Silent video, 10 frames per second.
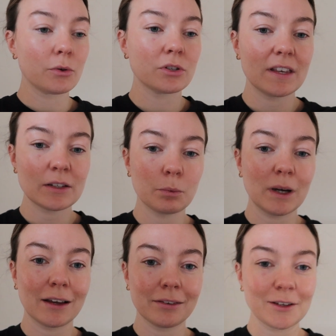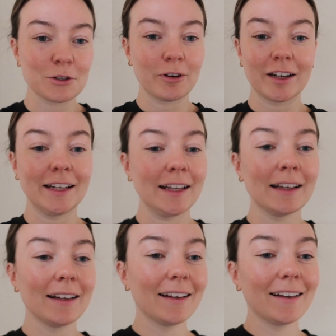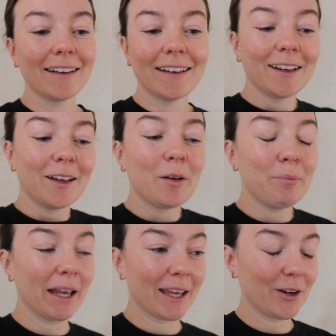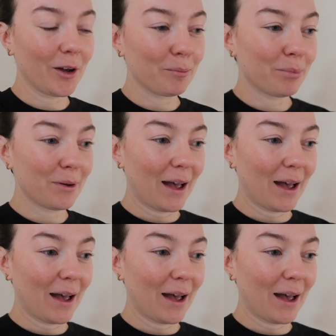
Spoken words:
So this week things are really picking up,